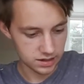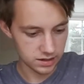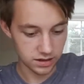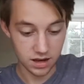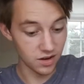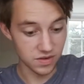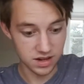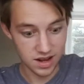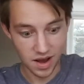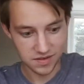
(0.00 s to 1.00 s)
So
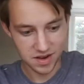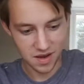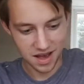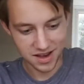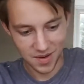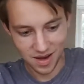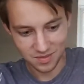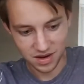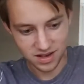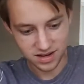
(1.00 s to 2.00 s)
obviously you'll have to go out and
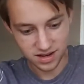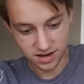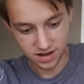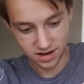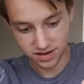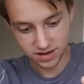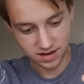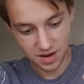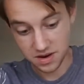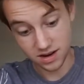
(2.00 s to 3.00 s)
buy this tea, because
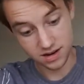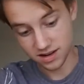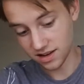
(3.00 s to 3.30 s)
I mean,